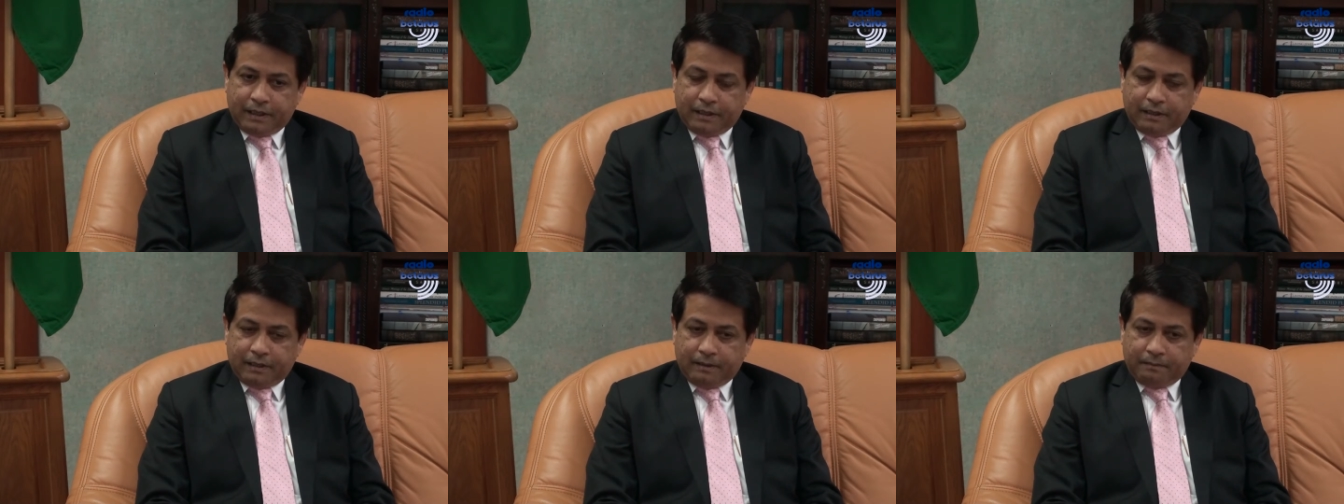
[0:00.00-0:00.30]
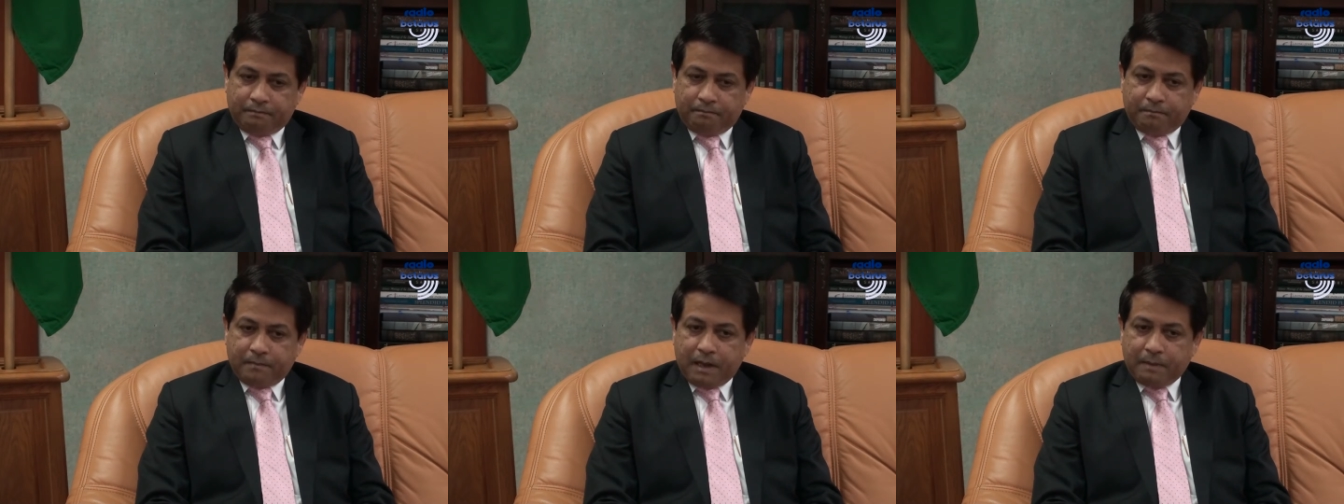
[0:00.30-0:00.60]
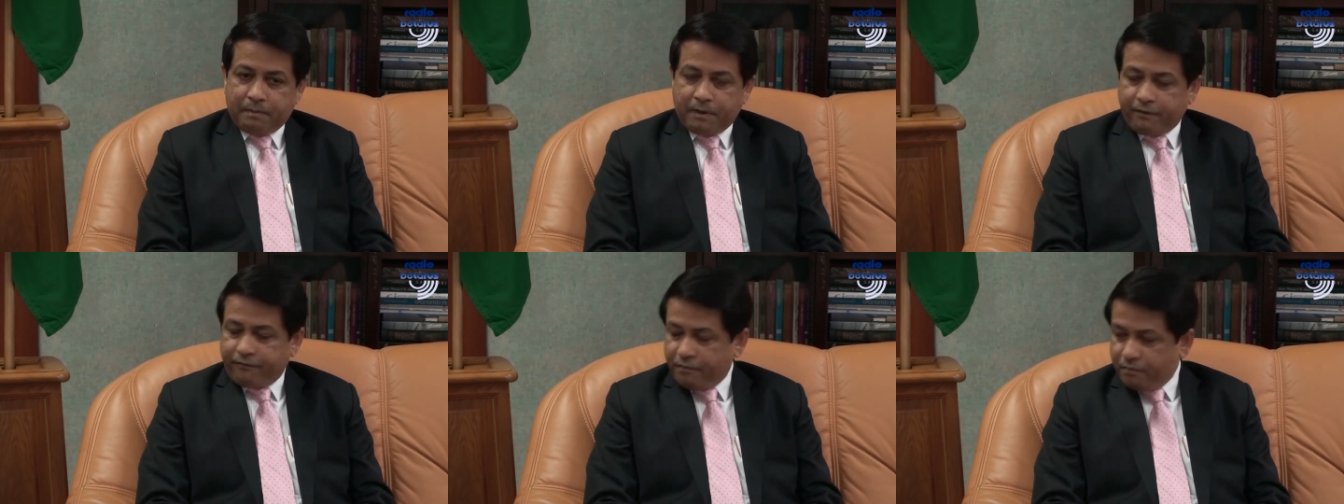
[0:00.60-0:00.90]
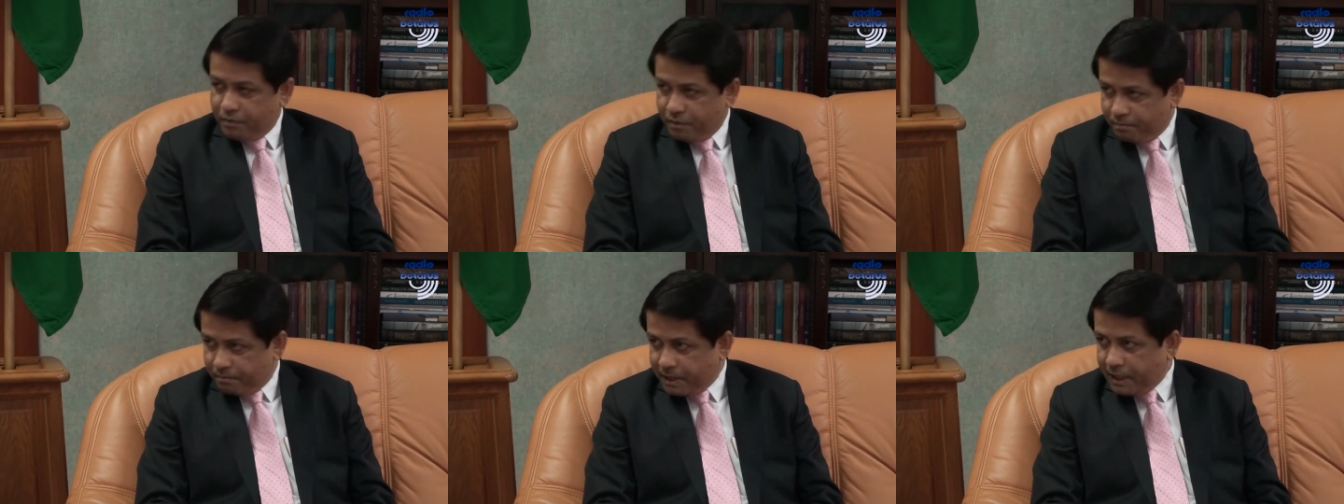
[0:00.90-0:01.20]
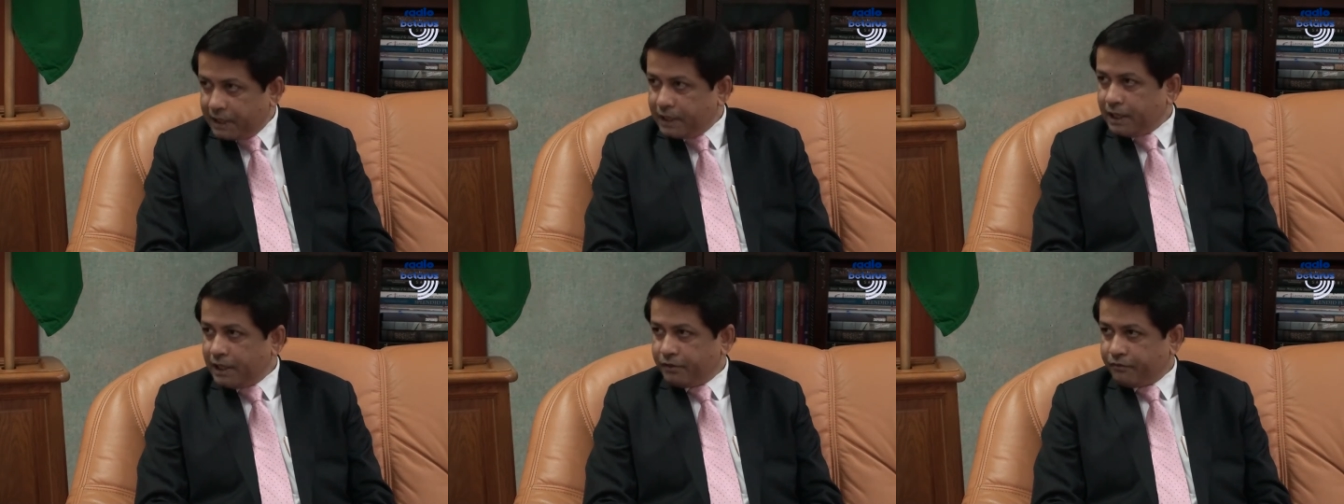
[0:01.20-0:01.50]
uh, apart from the
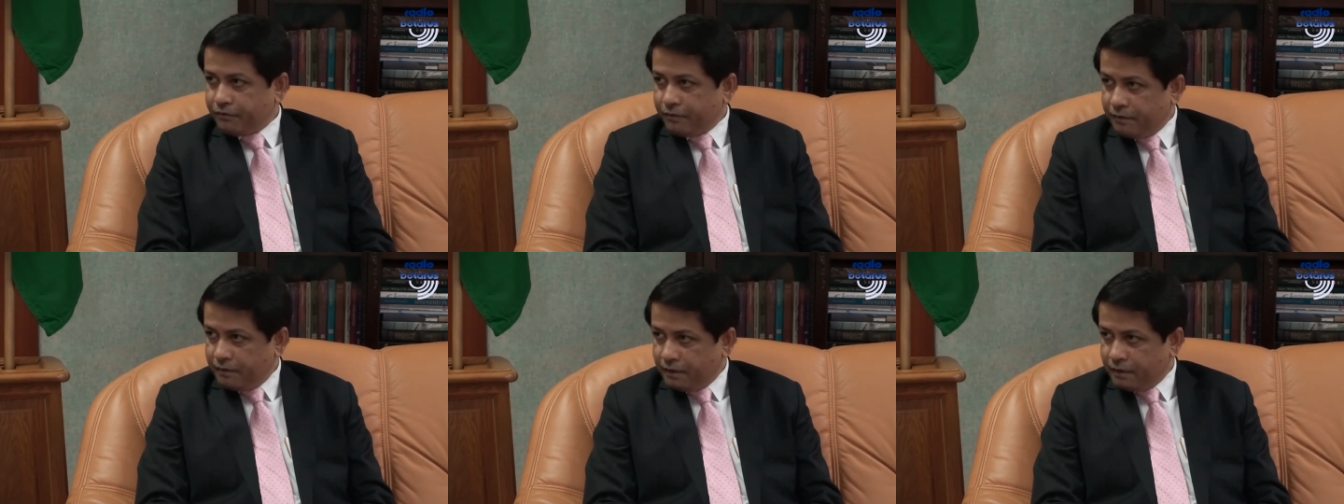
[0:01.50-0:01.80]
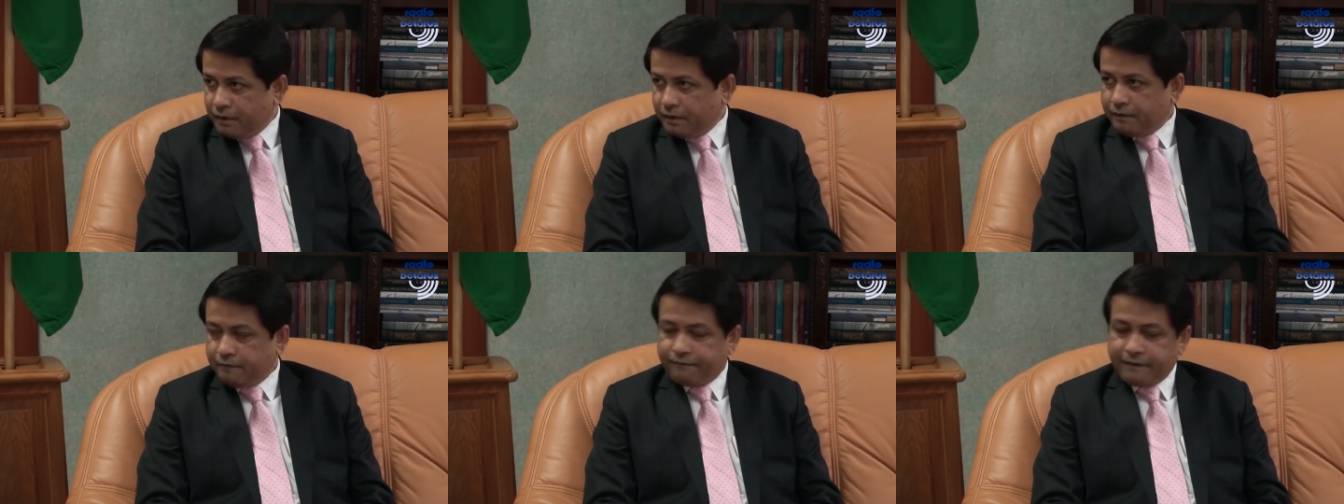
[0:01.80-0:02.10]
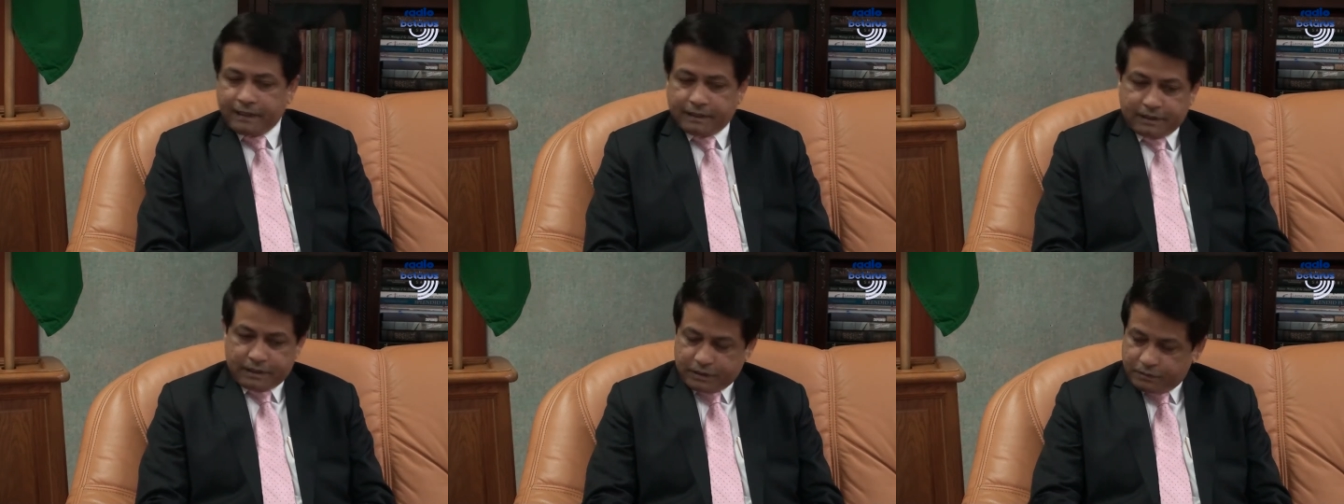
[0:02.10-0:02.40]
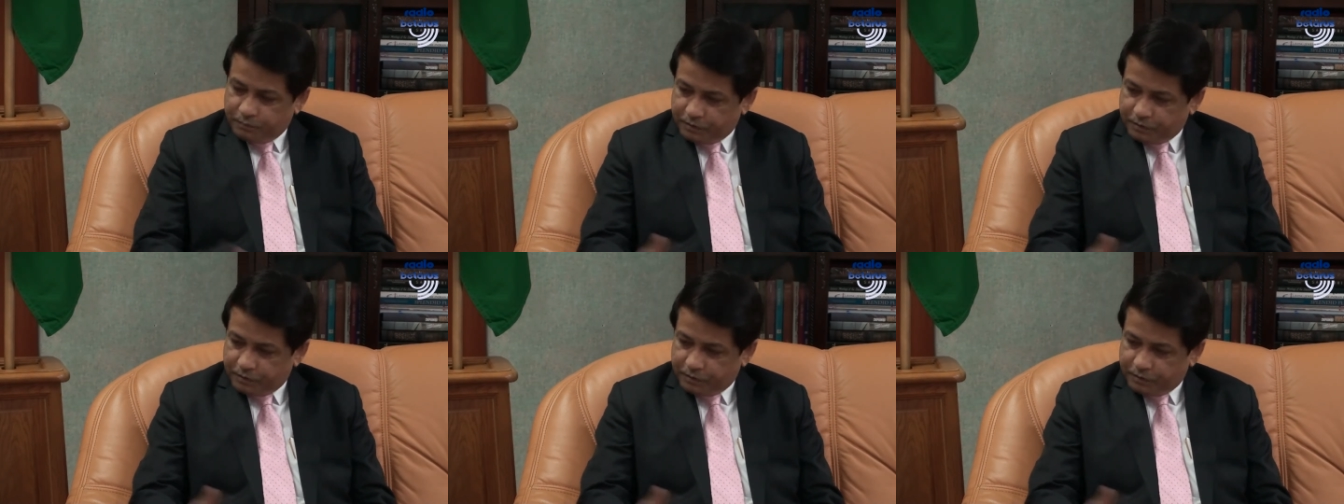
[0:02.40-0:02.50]
bilateral factors,